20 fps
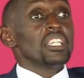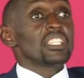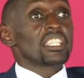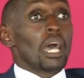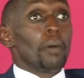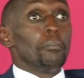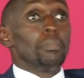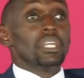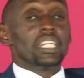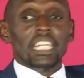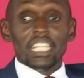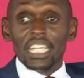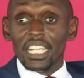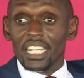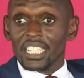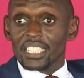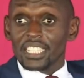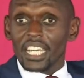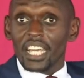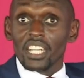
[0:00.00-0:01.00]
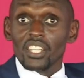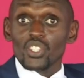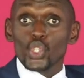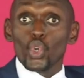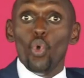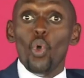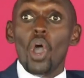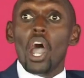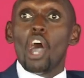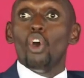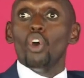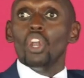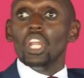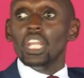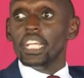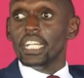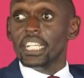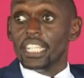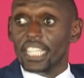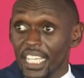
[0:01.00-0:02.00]
some dignitaries who are
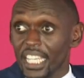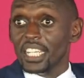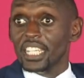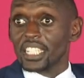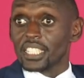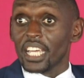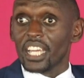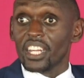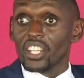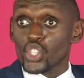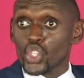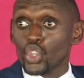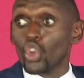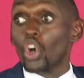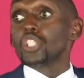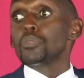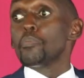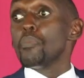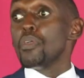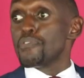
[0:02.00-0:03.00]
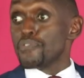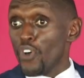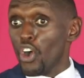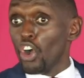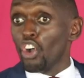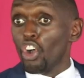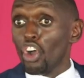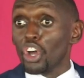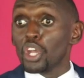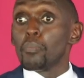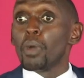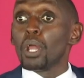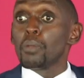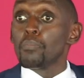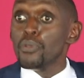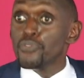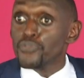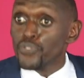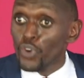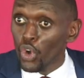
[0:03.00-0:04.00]
only dignitaries, not before God,
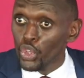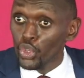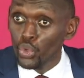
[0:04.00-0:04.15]
but before